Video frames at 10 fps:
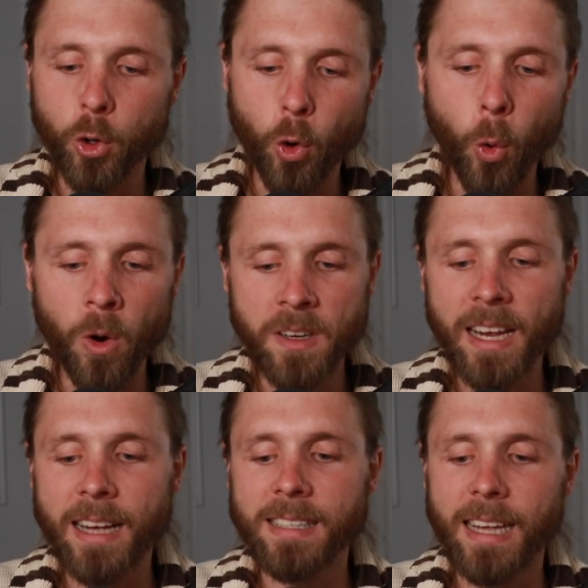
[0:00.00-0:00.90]

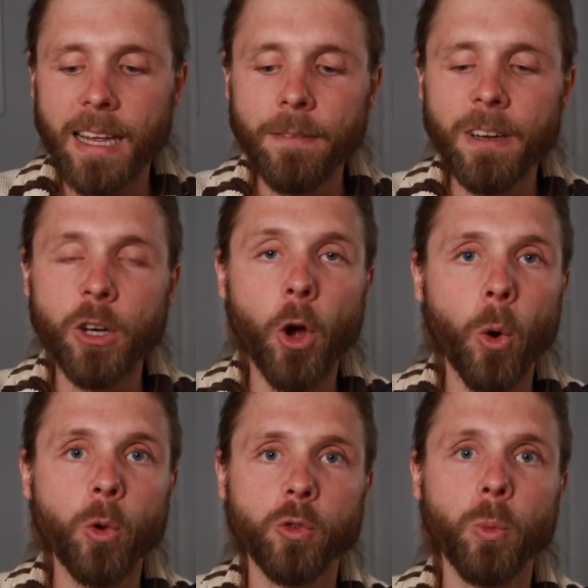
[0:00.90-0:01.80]
cortex even
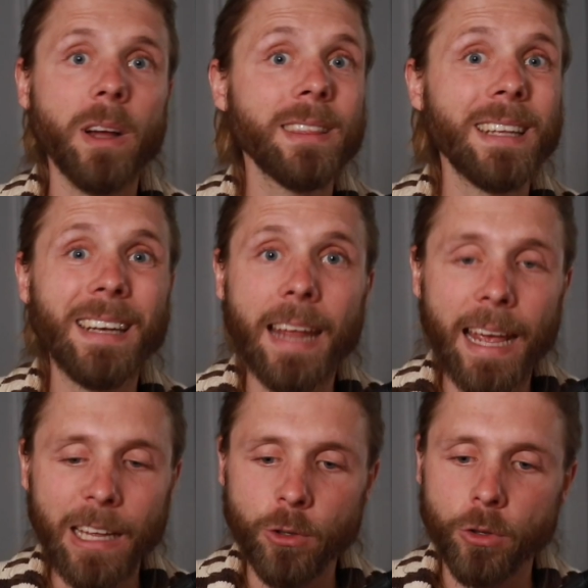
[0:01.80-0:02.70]
knows what the
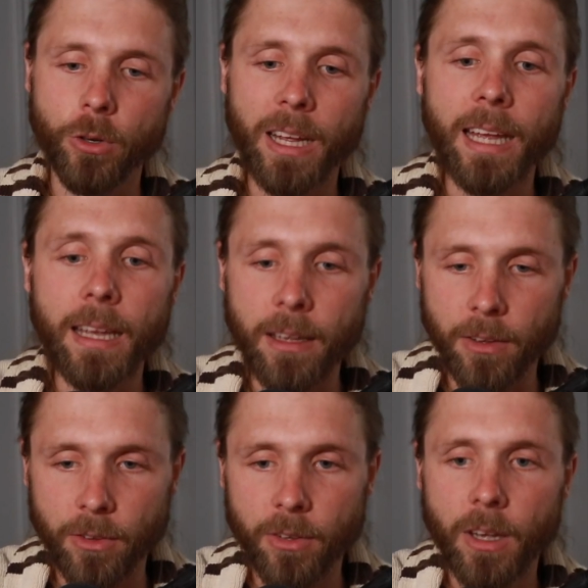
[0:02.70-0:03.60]
danger
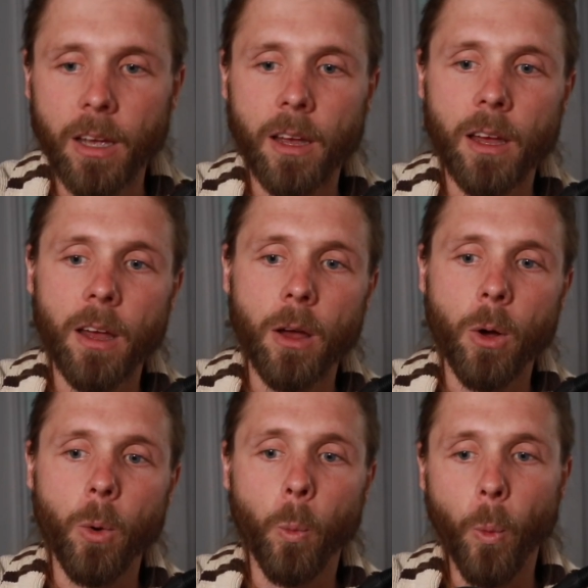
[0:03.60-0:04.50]
is.
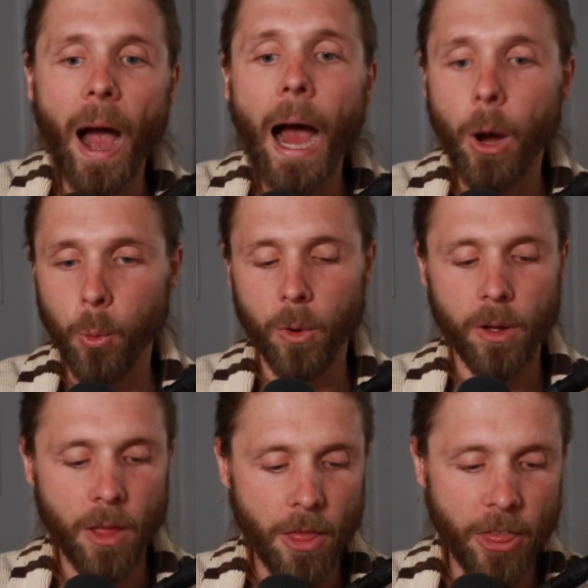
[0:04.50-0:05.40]
Wow,
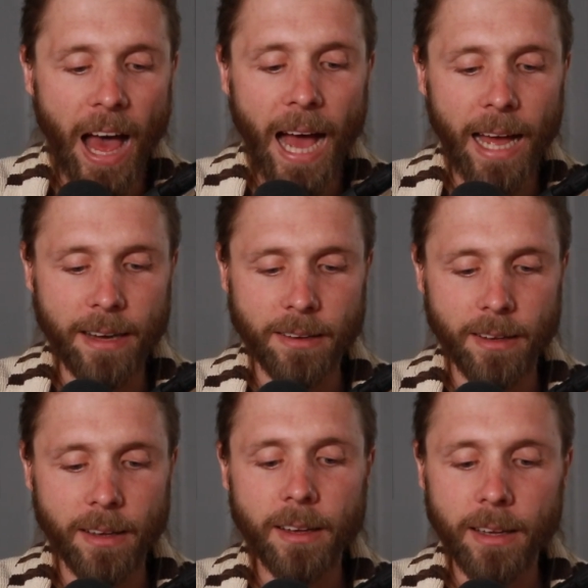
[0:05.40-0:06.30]
that
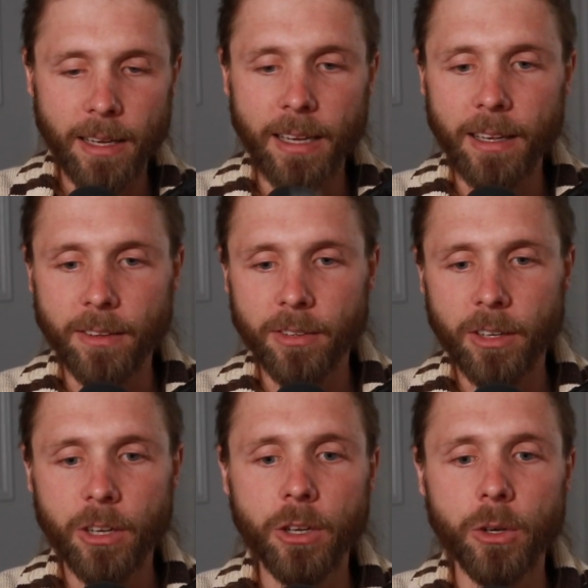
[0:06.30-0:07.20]
is
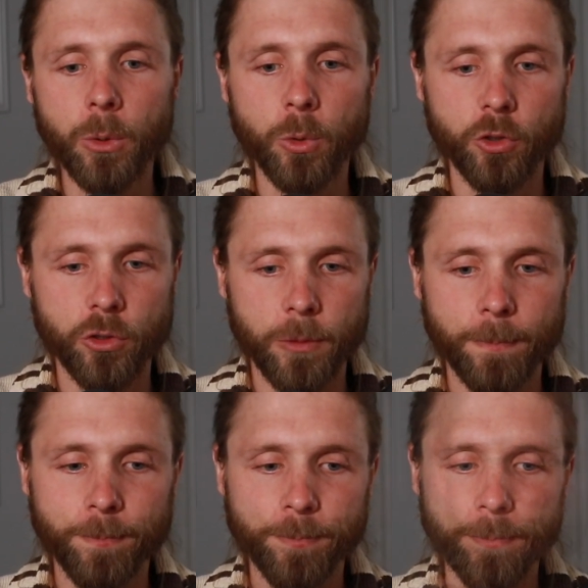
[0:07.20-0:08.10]
huge.
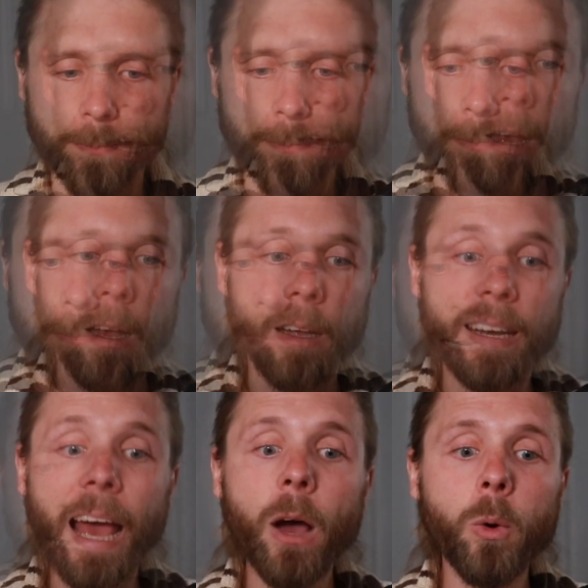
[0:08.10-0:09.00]

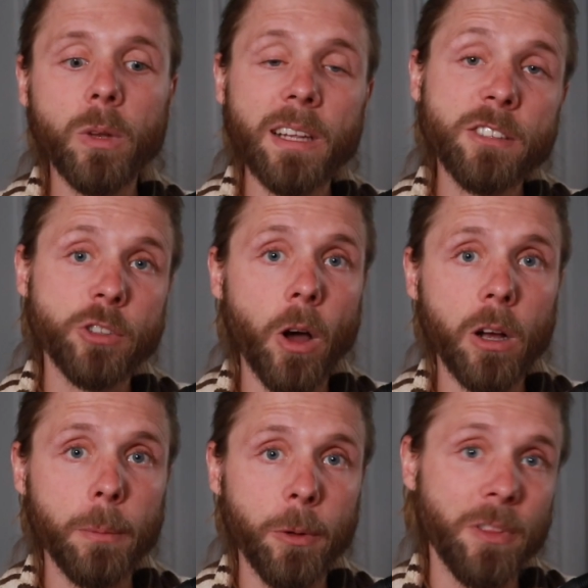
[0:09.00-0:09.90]
Now let's
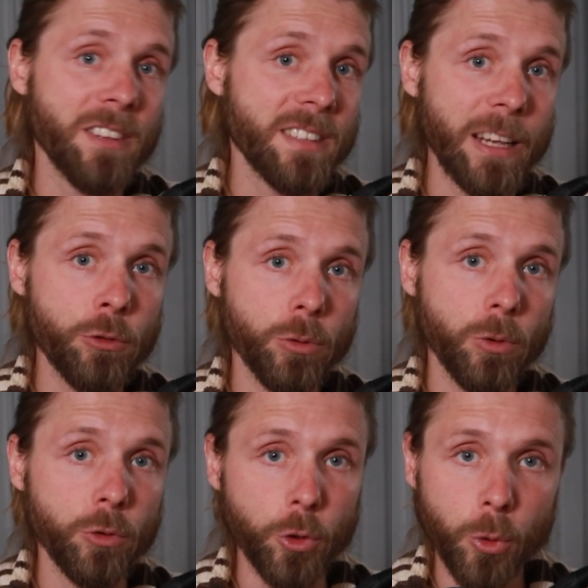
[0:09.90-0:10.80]
talk about the
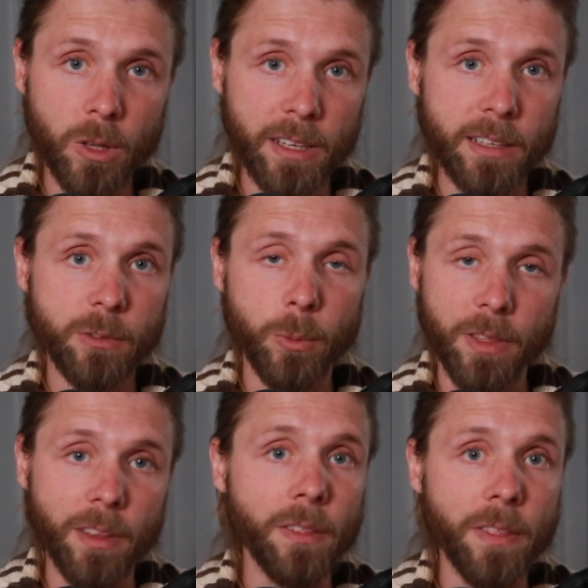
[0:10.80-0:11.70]
central nucleus
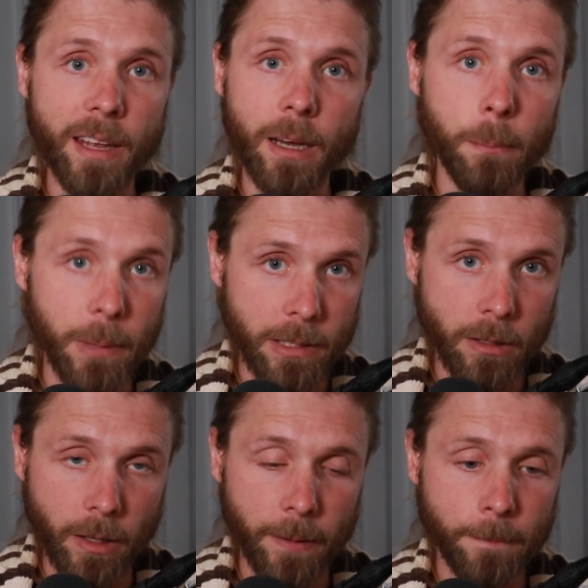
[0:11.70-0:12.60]
within the
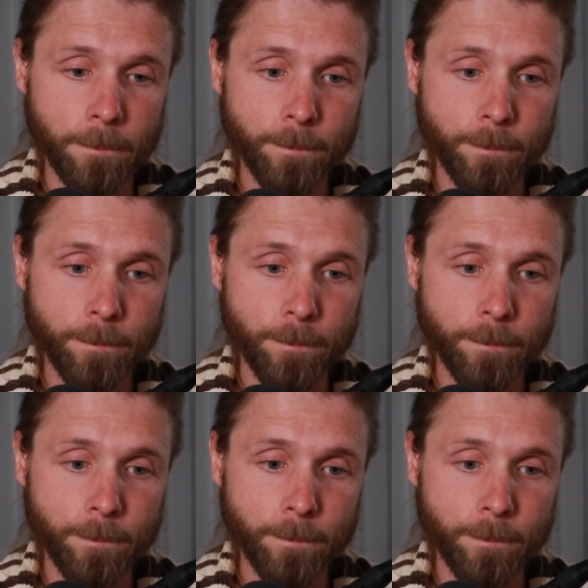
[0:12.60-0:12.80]
amygdala.